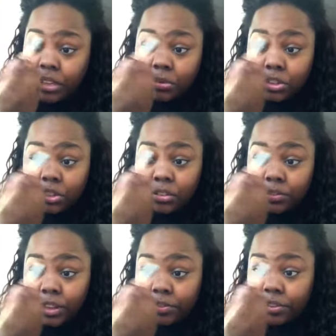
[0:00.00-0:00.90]
which is the
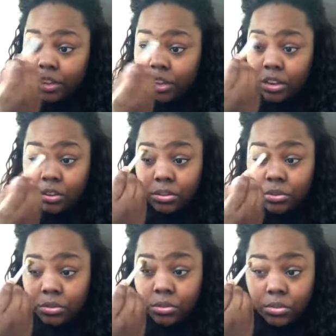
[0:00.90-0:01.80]
Fluffy
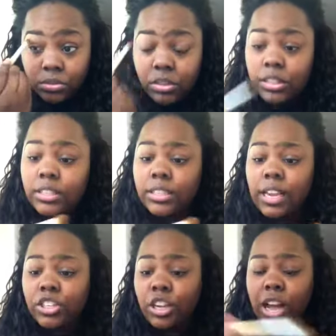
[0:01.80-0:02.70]
EcoTools. This is
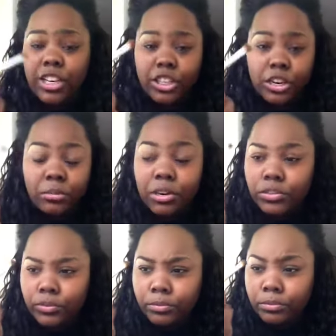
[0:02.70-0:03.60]
actually an eyeshadow
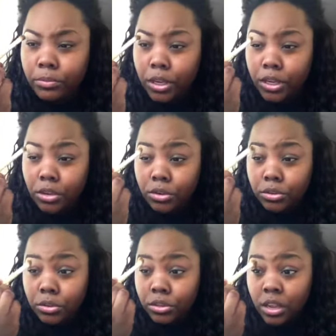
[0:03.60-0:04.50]
brush from
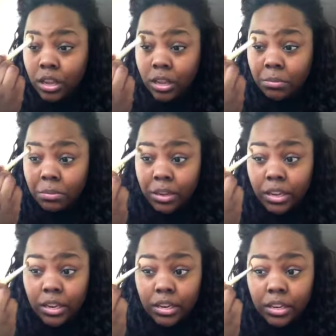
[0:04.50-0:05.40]
EcoTools,
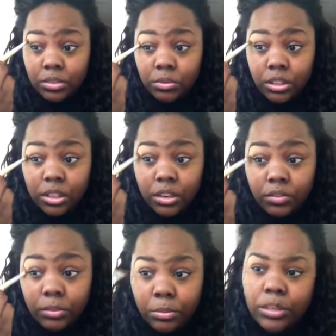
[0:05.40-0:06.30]
but it does really good
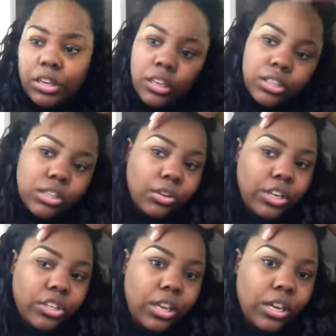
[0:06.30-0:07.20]
for blending. So
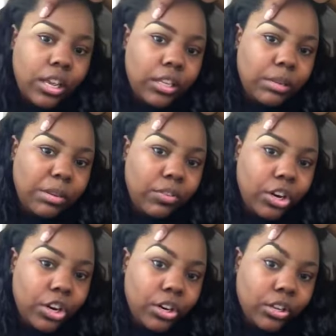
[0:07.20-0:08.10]
I just kind of like take my
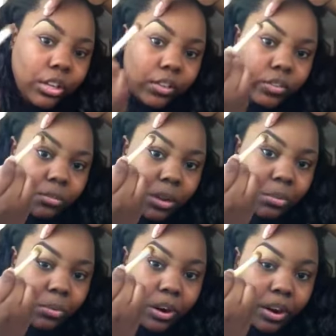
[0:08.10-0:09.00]
finger, lift my
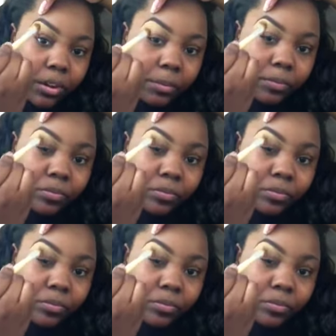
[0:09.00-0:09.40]
brow,